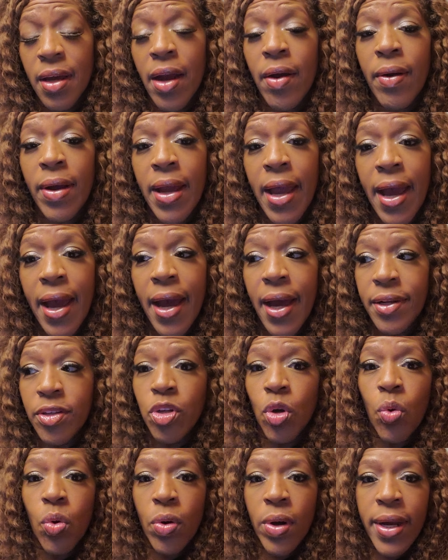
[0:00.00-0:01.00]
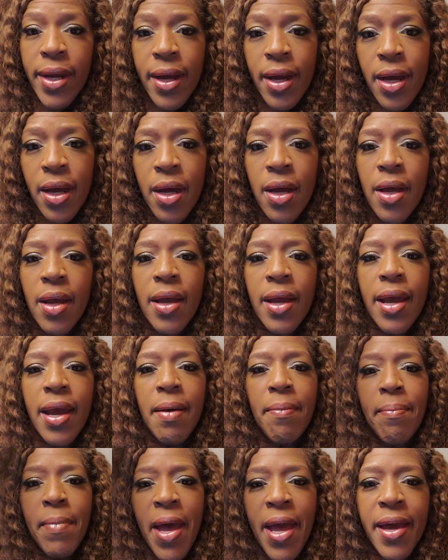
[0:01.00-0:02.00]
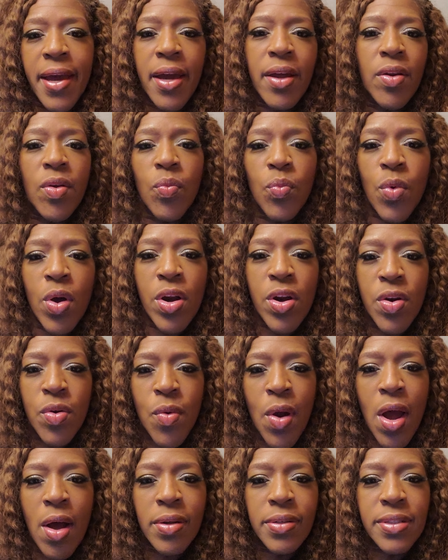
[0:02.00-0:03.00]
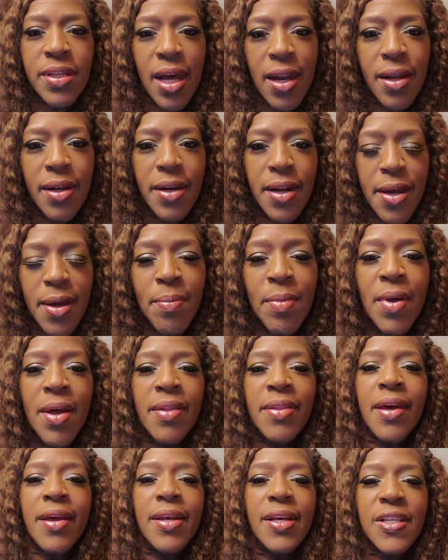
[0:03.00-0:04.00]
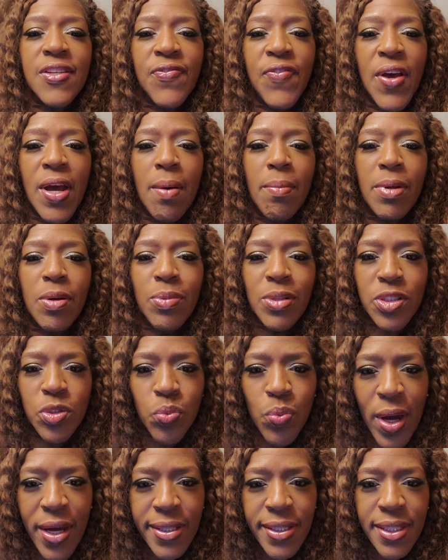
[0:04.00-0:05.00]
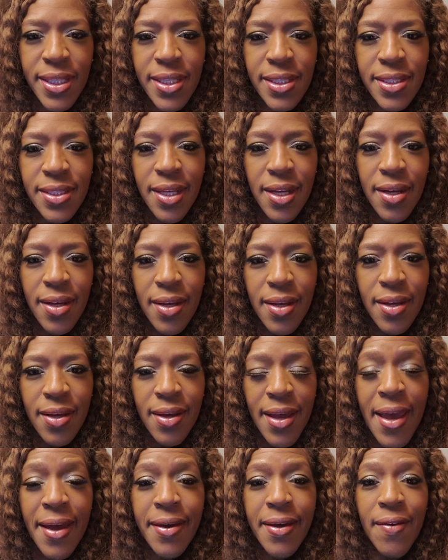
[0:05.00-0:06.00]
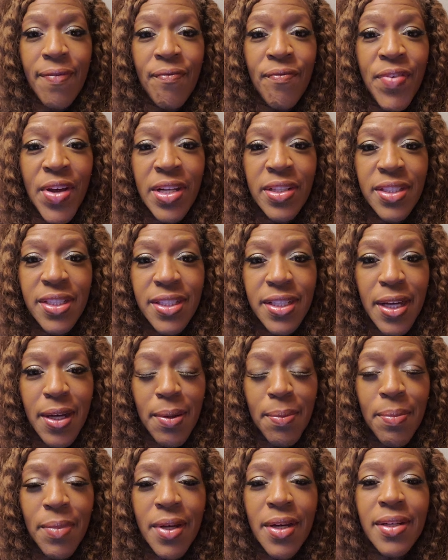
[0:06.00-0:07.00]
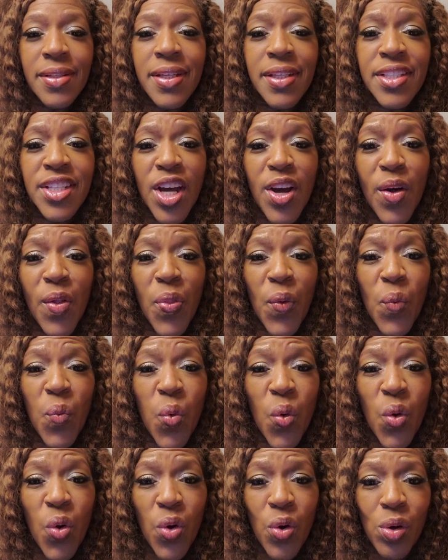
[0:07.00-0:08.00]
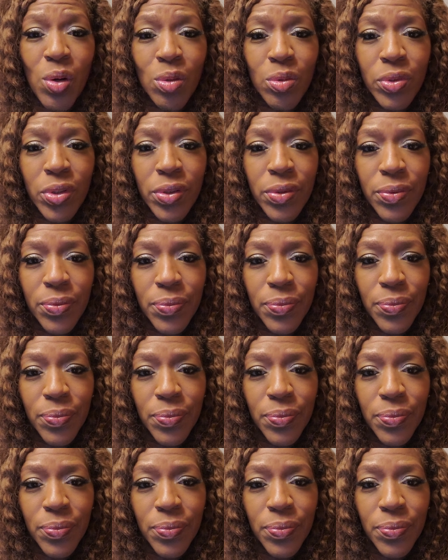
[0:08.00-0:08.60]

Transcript: Harry had Doria and Meghan running around telling him that his family was racist and convinced him to tell the world